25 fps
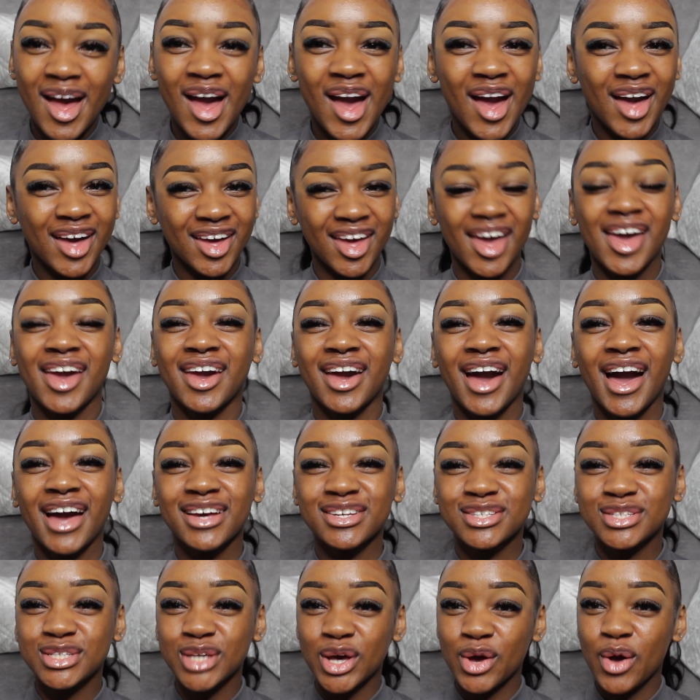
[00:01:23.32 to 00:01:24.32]
Okay
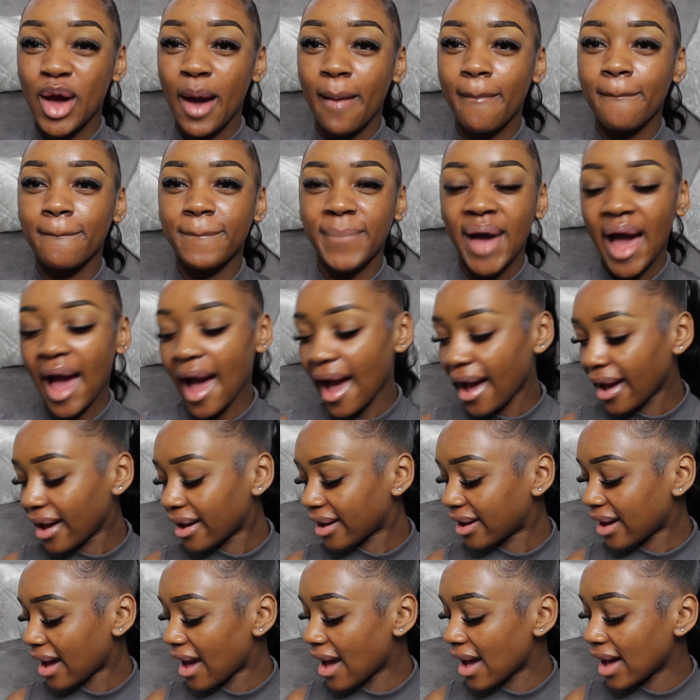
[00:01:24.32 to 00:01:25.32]
guys, so I'm
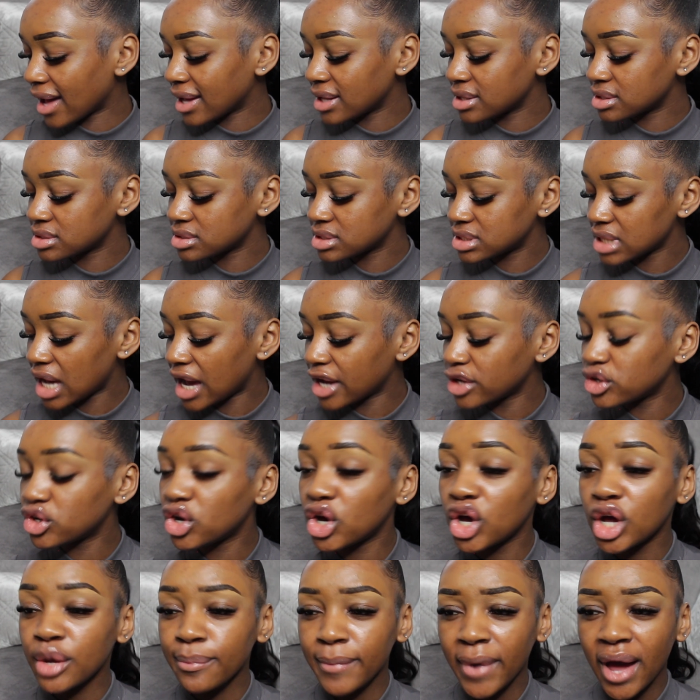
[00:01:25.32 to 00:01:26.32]
back and I
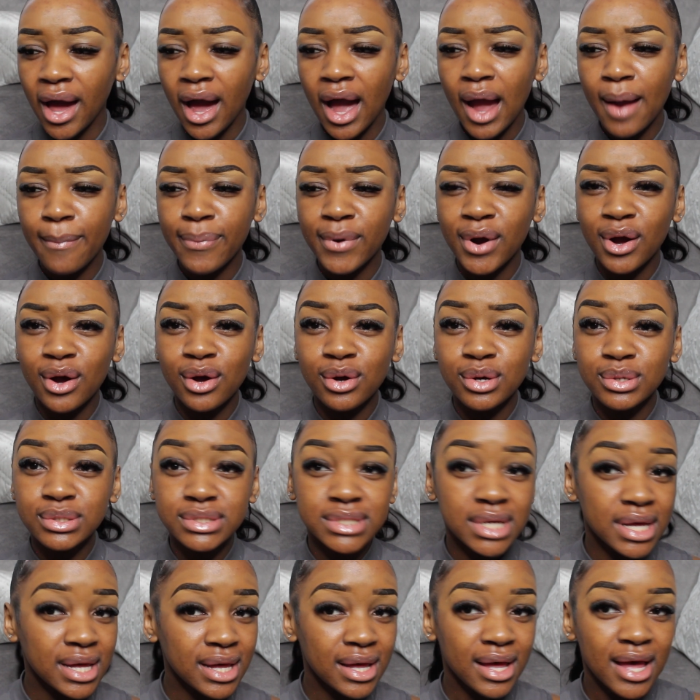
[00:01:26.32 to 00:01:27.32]
know my
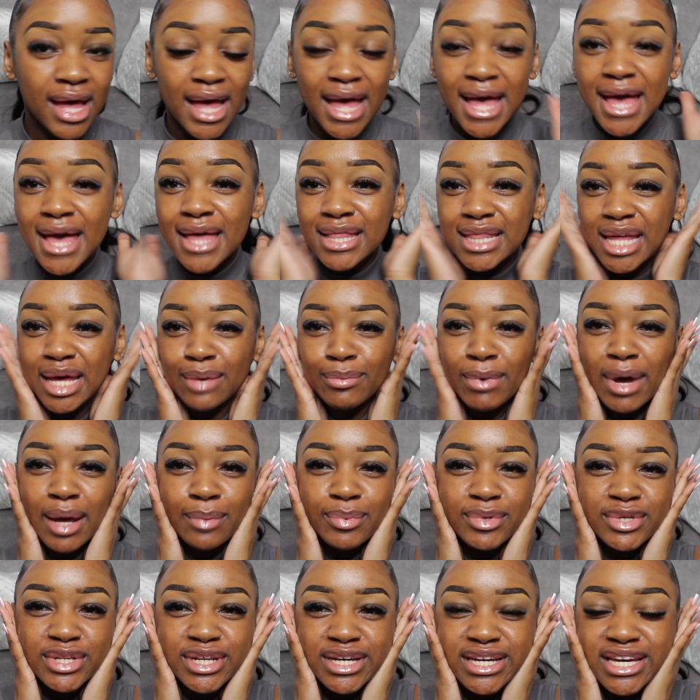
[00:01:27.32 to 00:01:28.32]
eyebrows, they
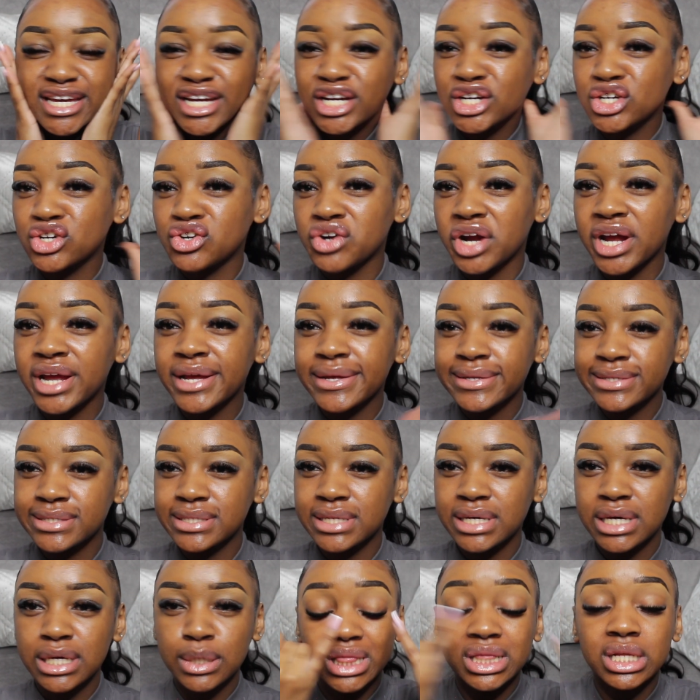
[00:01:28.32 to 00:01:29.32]
might be looking
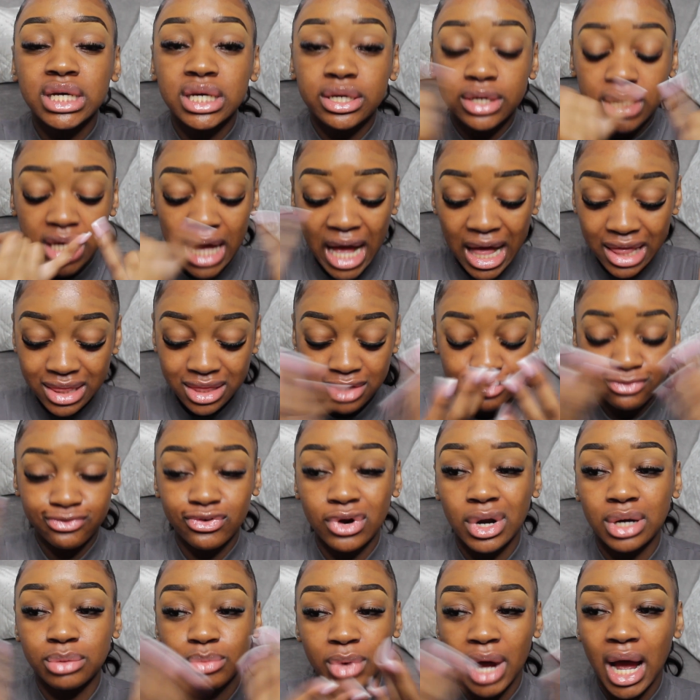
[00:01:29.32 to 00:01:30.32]
crazy at the
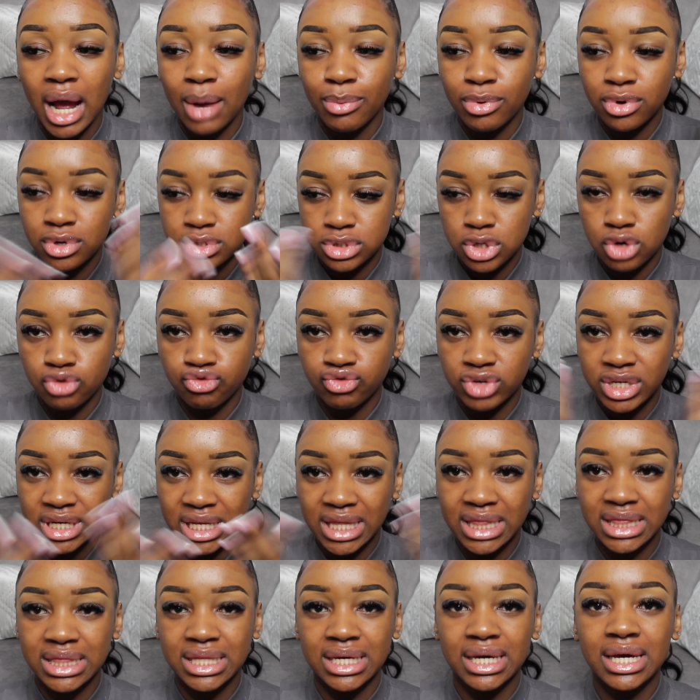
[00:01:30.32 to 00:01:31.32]
front. My eyebrows are
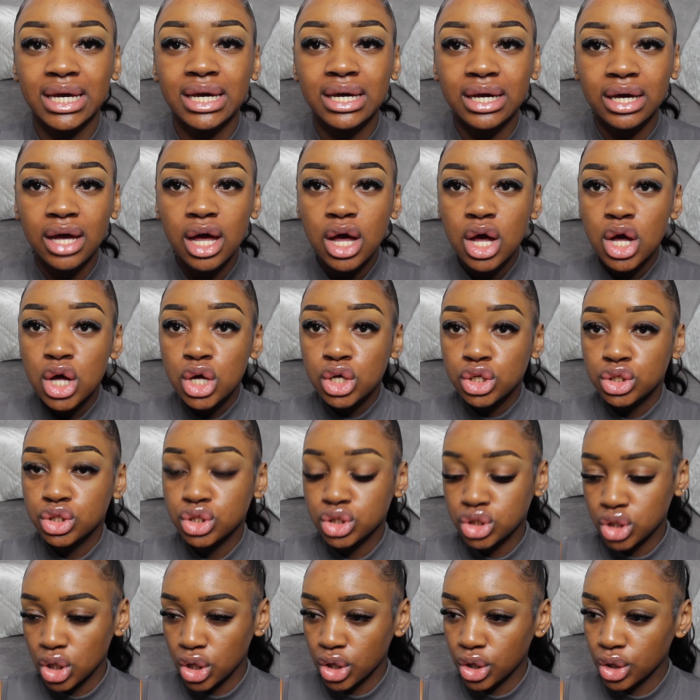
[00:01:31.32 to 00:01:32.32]
really thick,
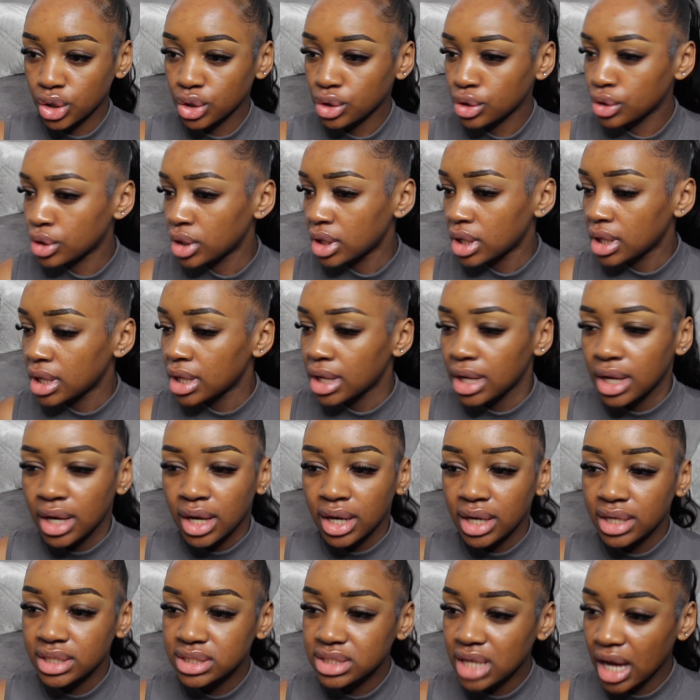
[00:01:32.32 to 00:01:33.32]
so
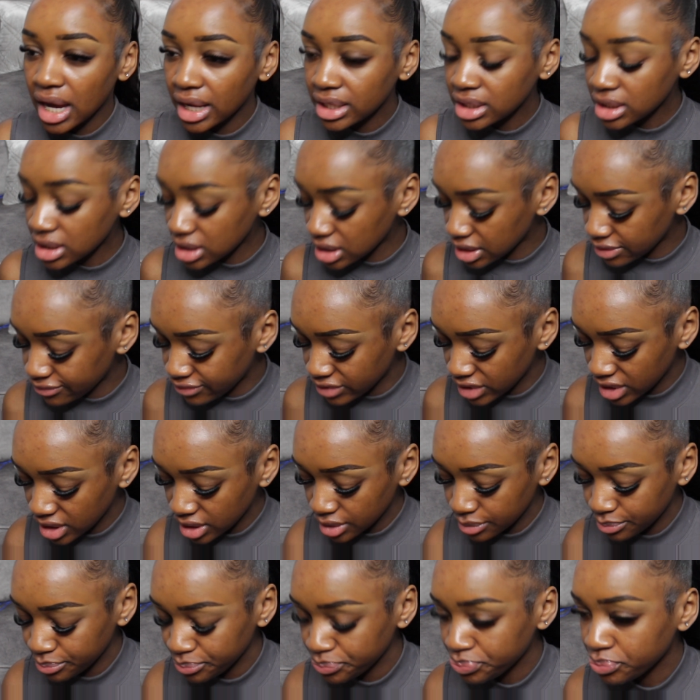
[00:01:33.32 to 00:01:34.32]
it's kind of
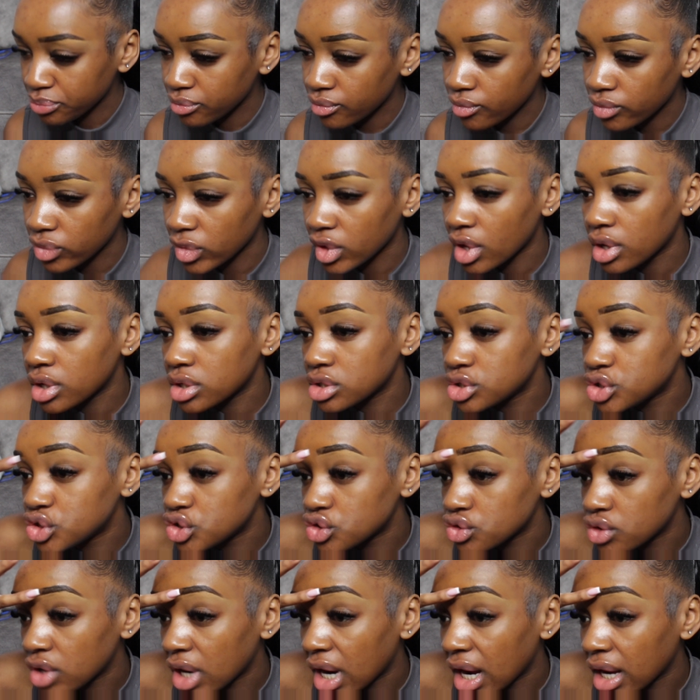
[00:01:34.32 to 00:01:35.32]
giving a
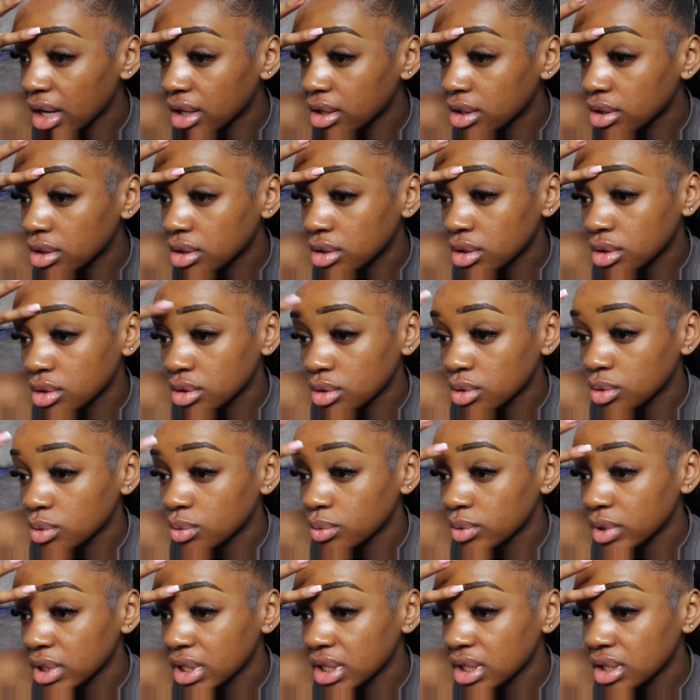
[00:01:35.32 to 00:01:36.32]
drag
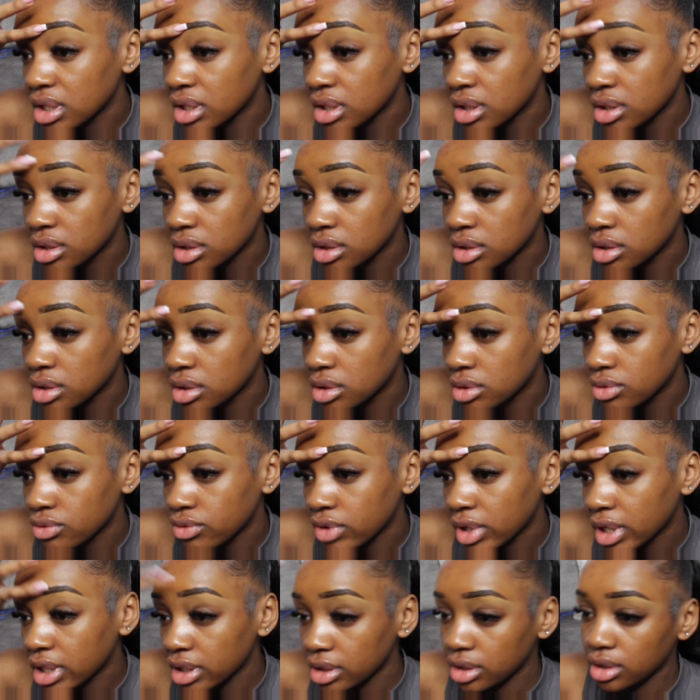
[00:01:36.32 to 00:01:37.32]
queen
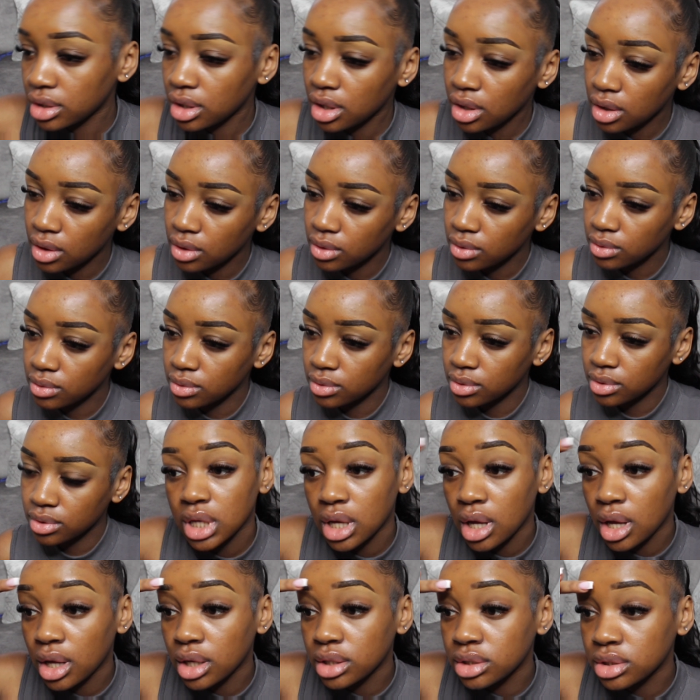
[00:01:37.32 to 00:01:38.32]
right now,
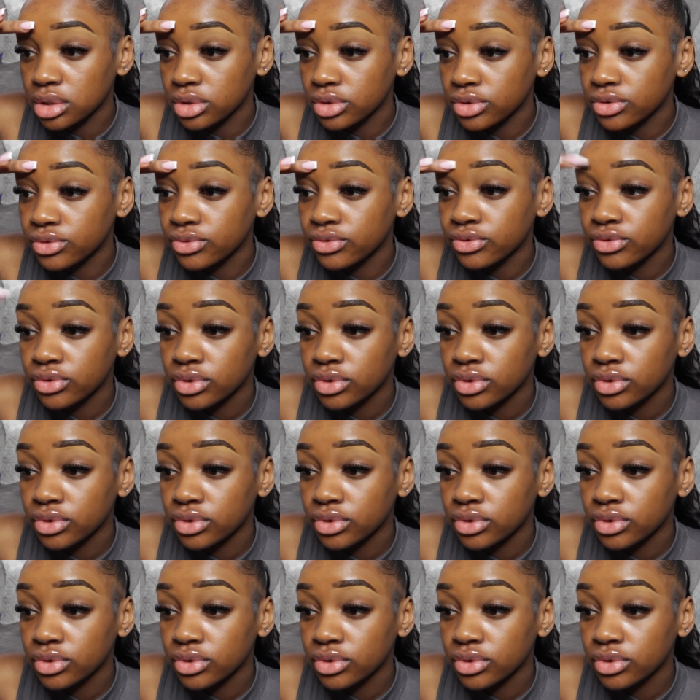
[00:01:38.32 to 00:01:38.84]
kind of